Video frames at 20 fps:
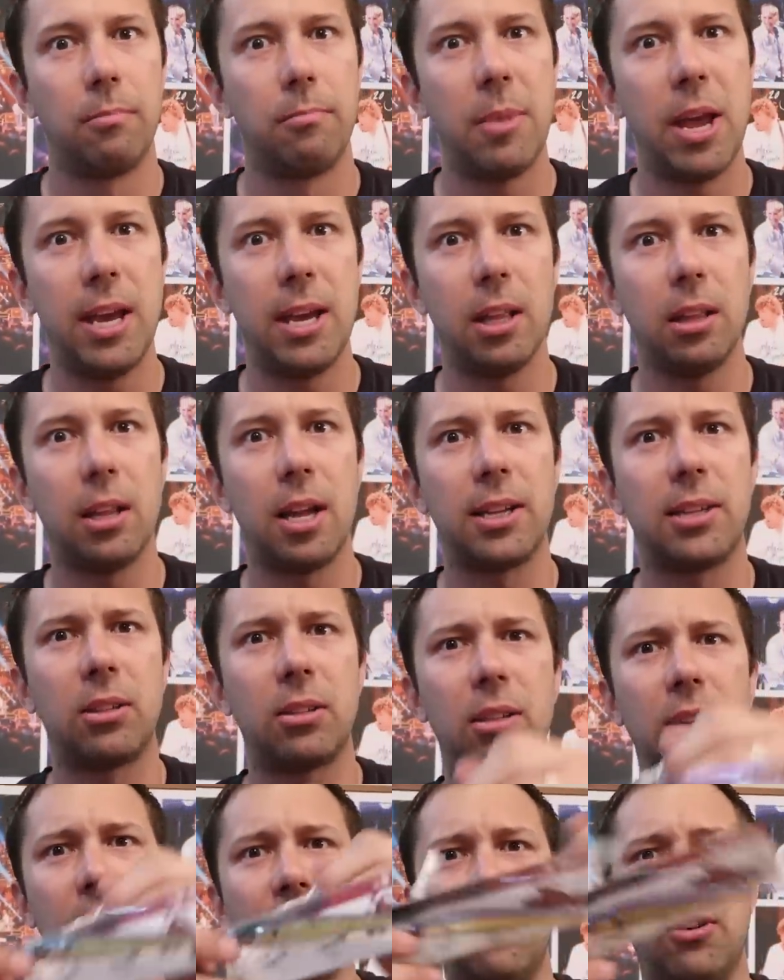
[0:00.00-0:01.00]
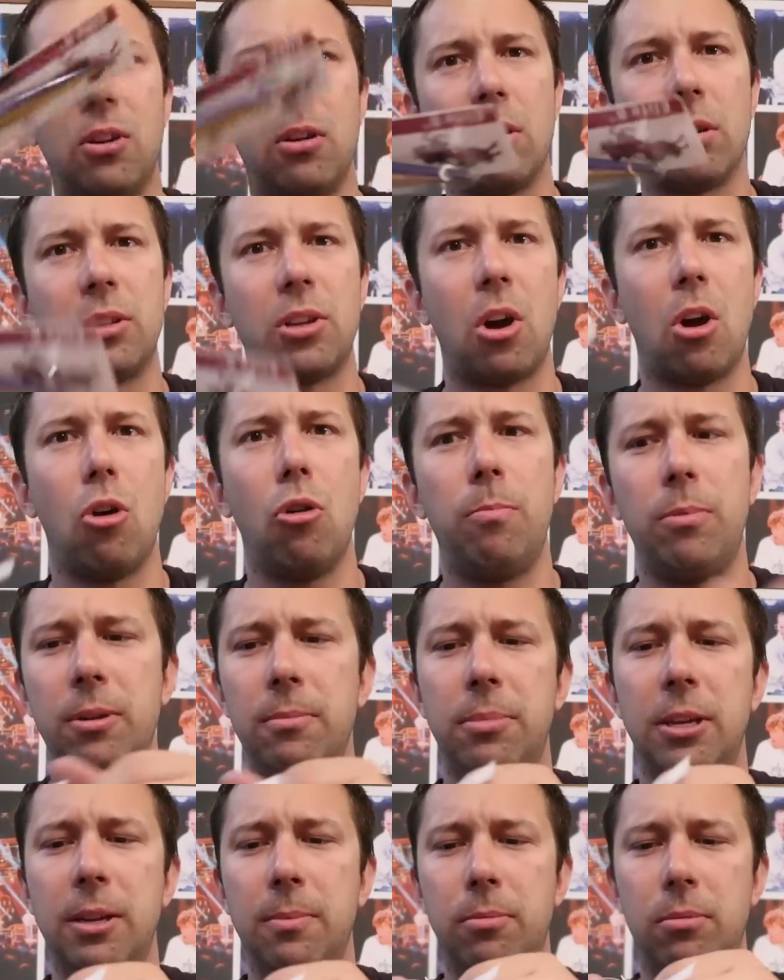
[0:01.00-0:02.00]
make it less difficult to
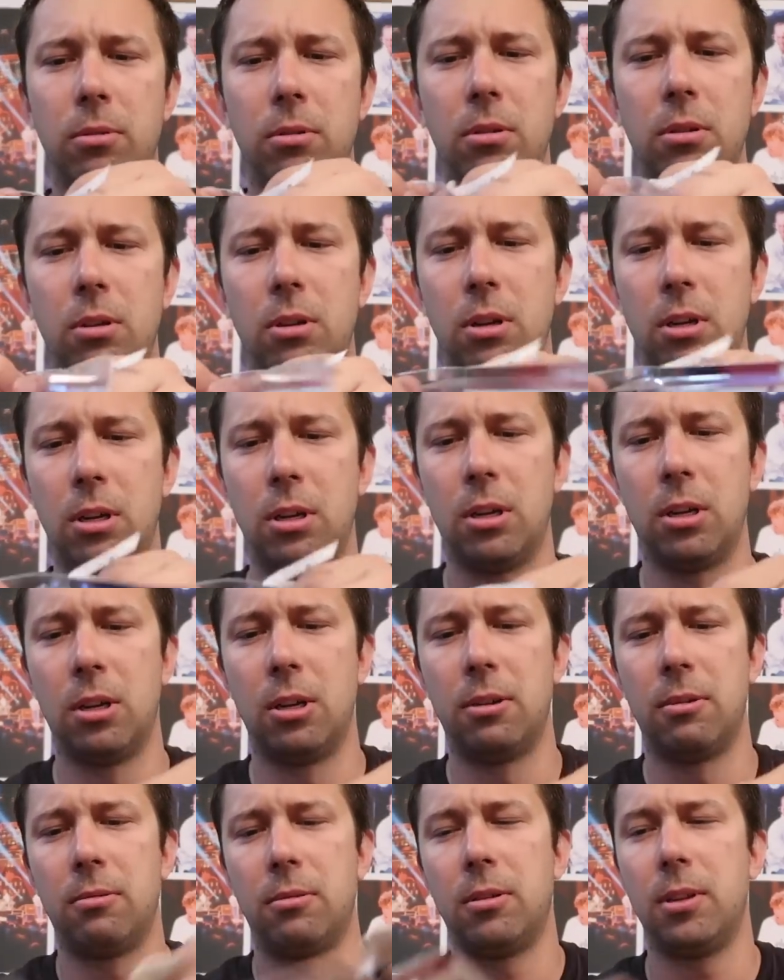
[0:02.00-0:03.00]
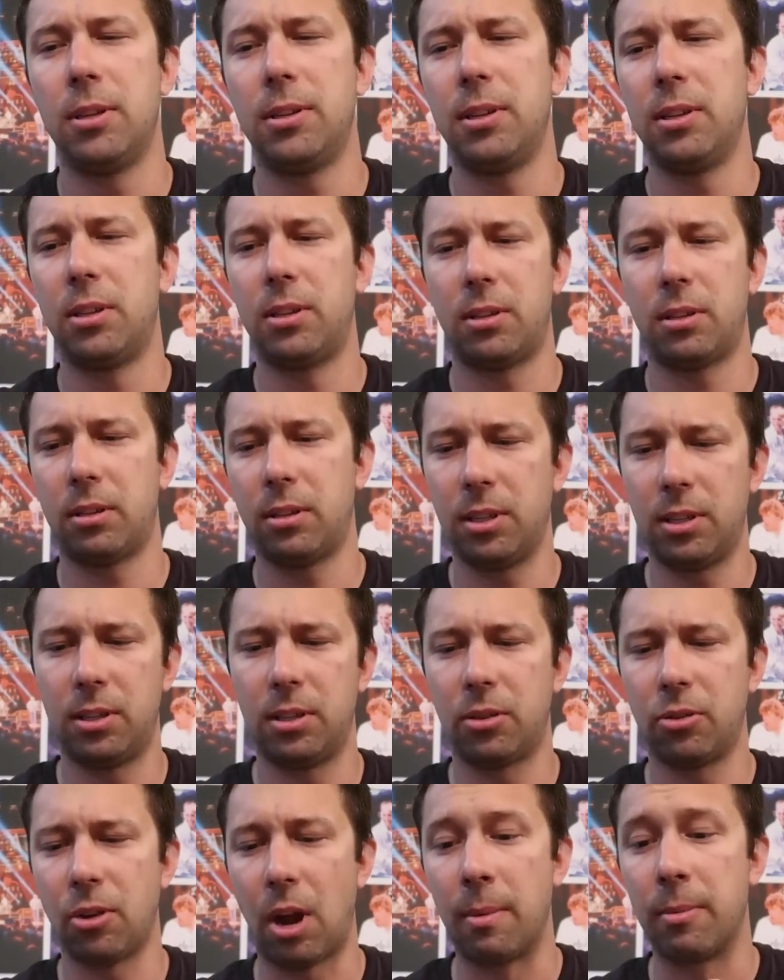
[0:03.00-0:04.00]
open, people? This
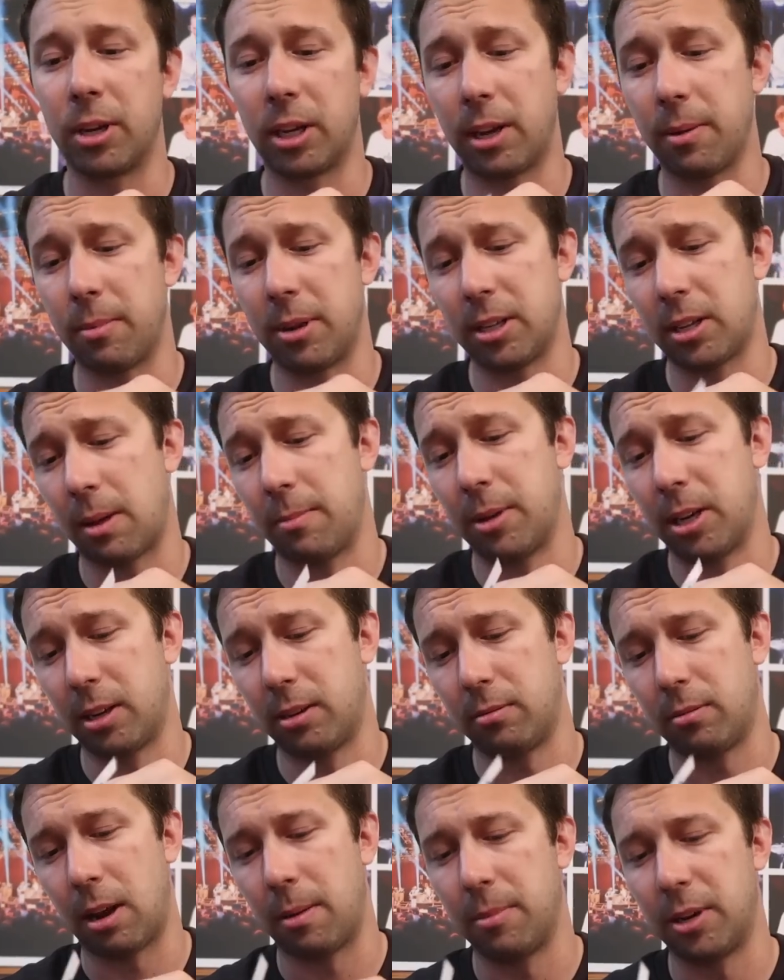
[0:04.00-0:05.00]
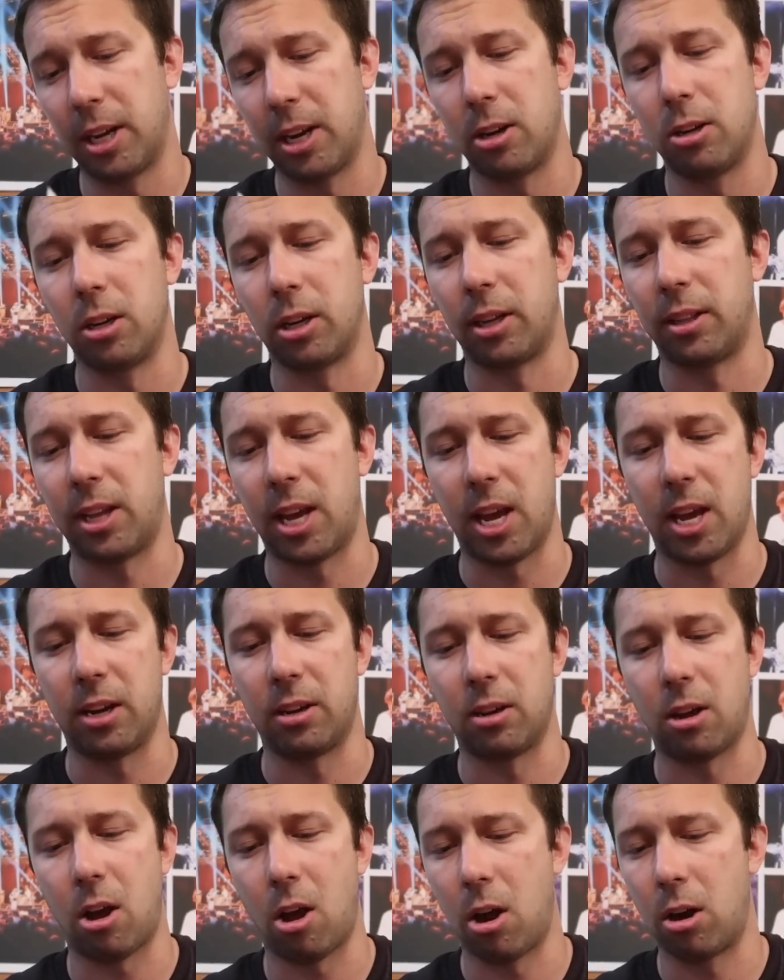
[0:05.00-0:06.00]
is, I'm gonna get a hook in the
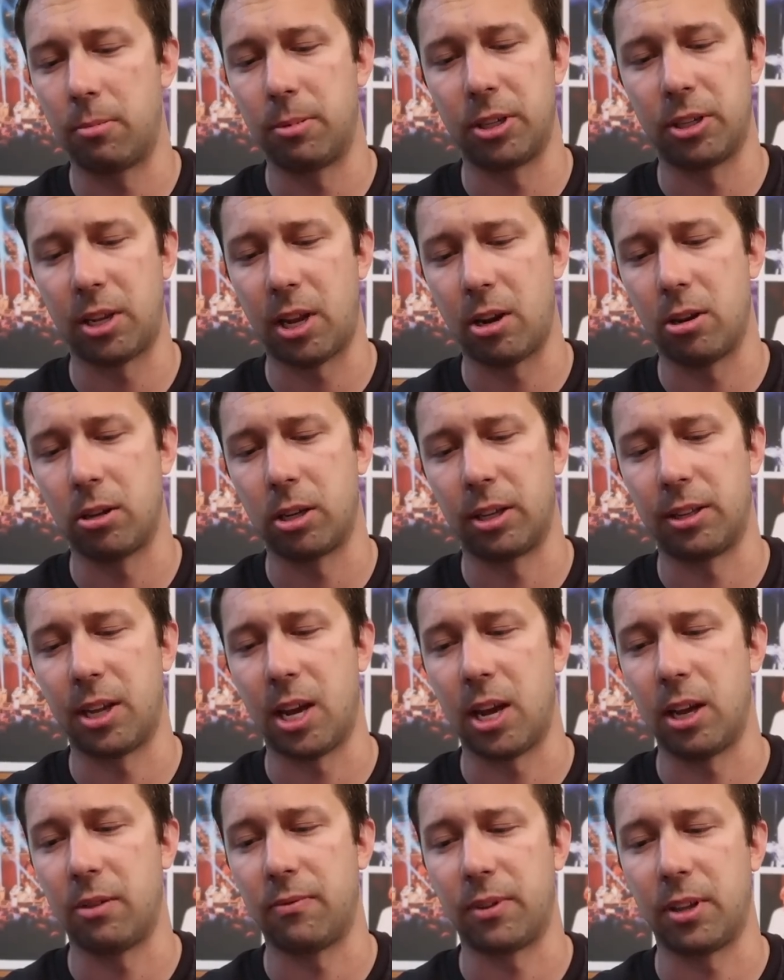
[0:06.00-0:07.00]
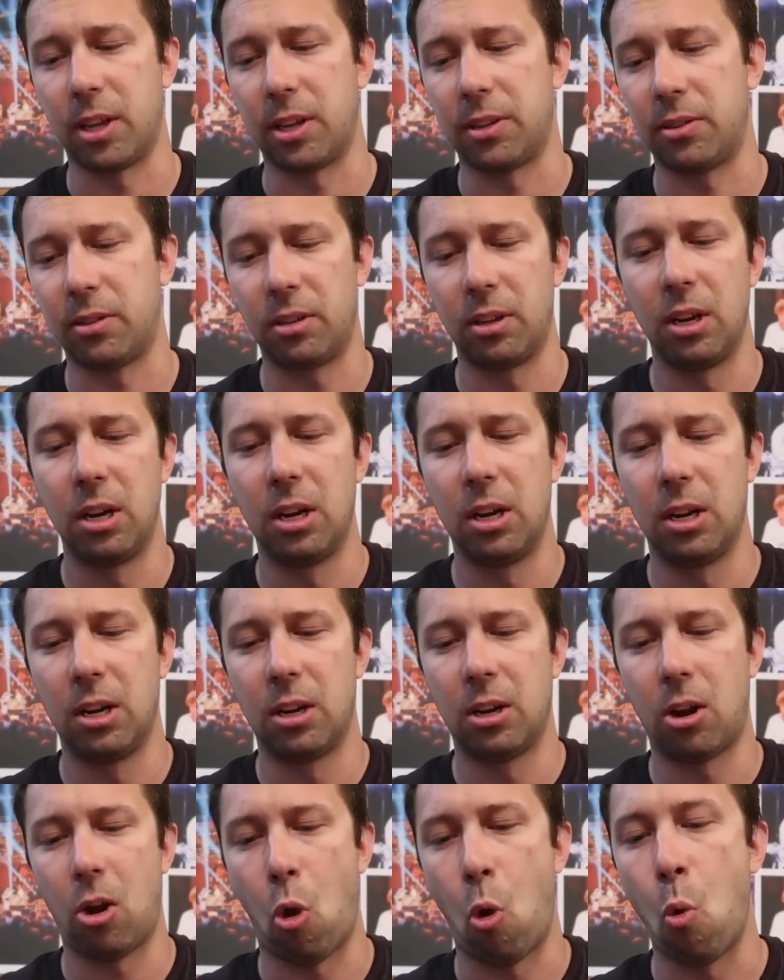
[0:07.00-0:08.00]
hand. 100% hook in the hand for this.
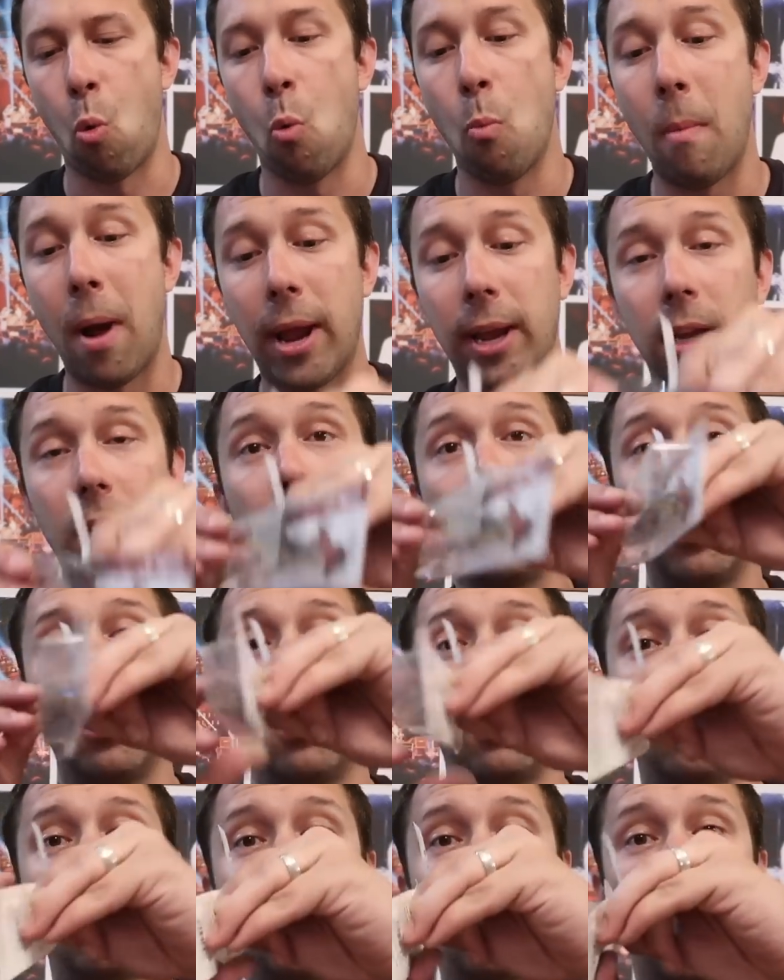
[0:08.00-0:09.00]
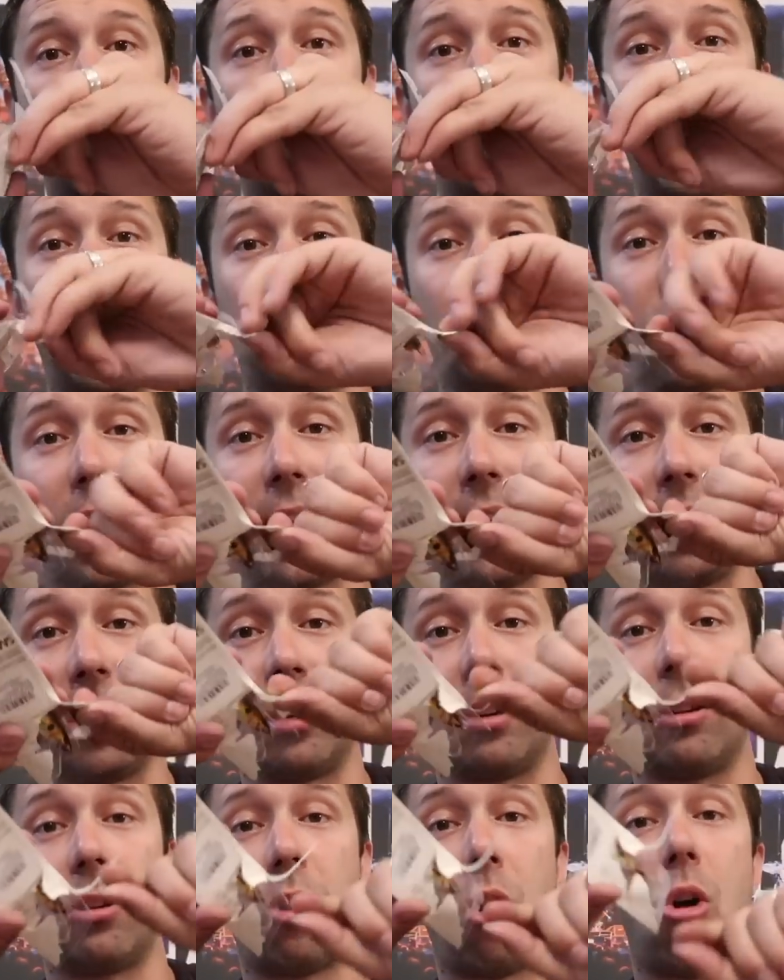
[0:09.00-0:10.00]
Oh my, okay,
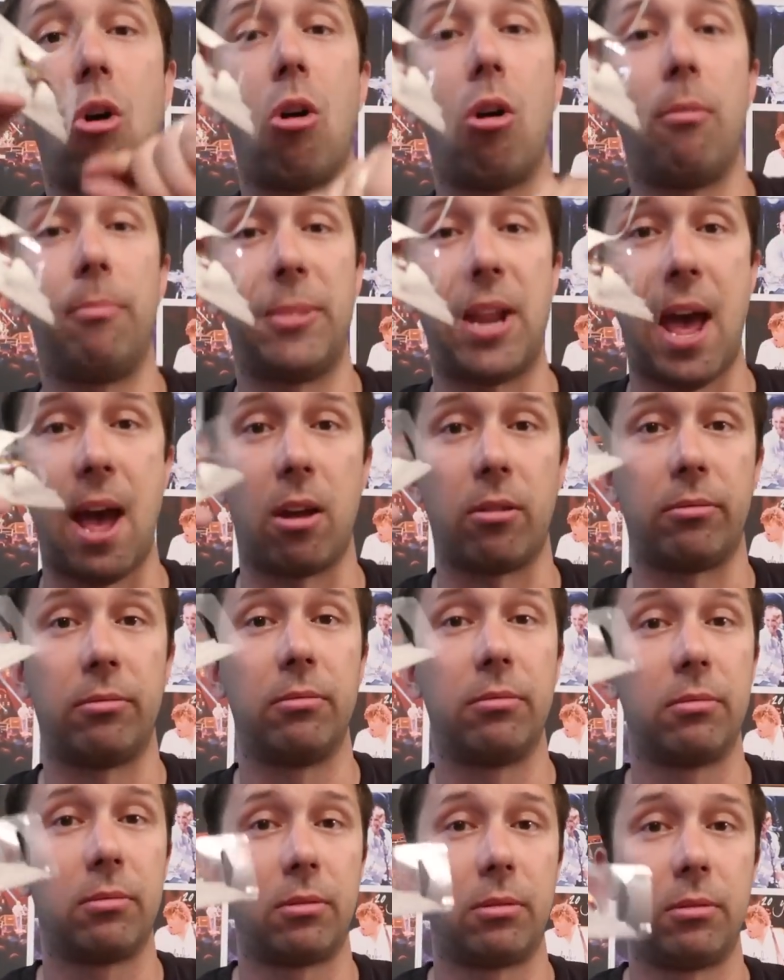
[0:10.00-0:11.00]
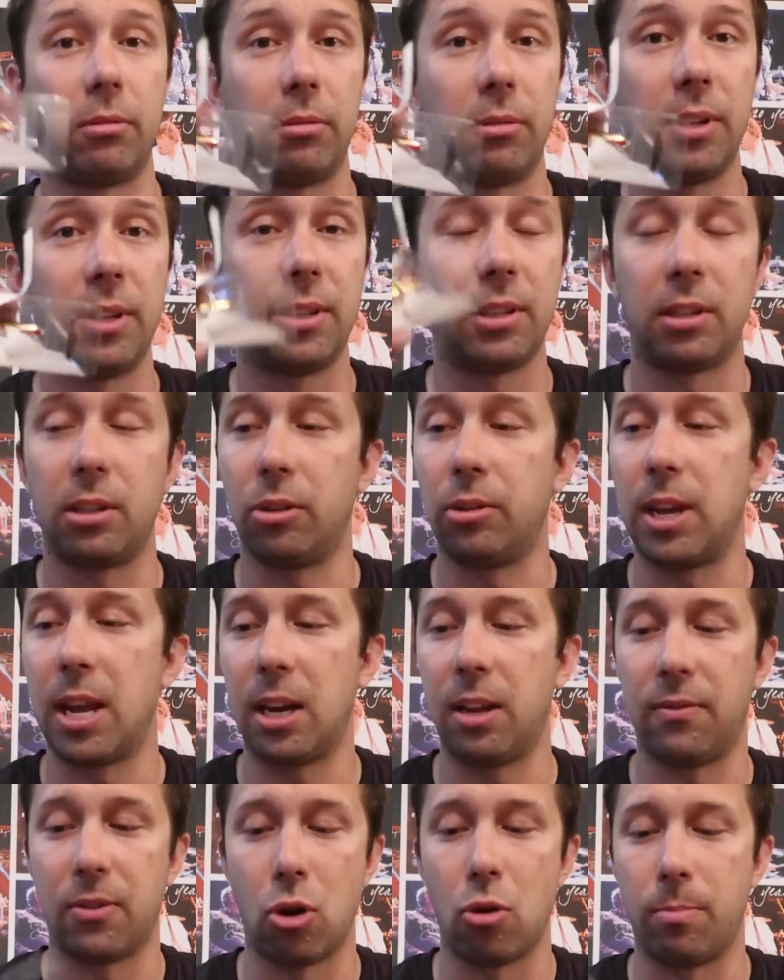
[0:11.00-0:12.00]
China, calm down. This, you
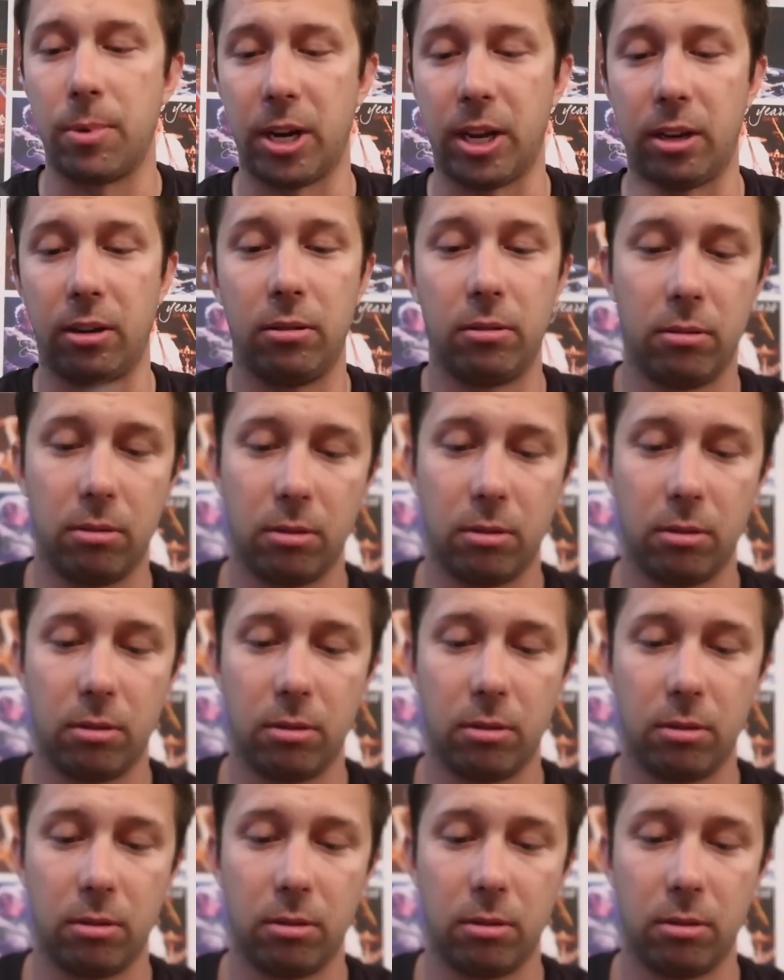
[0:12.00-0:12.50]
can't even open it.